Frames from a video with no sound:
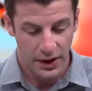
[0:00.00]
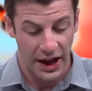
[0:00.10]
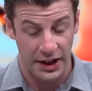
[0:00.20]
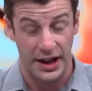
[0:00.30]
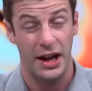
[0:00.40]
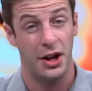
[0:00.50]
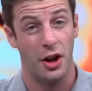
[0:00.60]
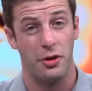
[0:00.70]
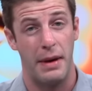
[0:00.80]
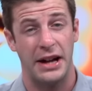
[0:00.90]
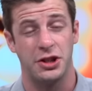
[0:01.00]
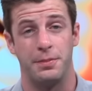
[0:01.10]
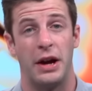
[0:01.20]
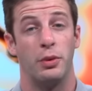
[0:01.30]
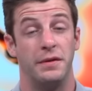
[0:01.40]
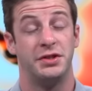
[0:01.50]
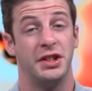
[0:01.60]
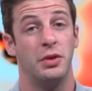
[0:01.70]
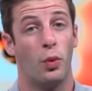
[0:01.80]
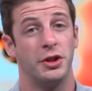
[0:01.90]
and again, another matchup that we've
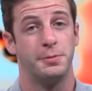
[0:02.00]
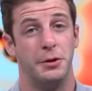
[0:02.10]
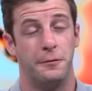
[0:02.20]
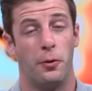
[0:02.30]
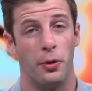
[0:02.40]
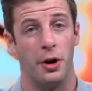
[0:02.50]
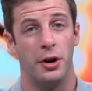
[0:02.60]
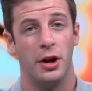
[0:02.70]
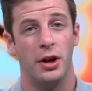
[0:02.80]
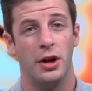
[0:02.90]
seen once before,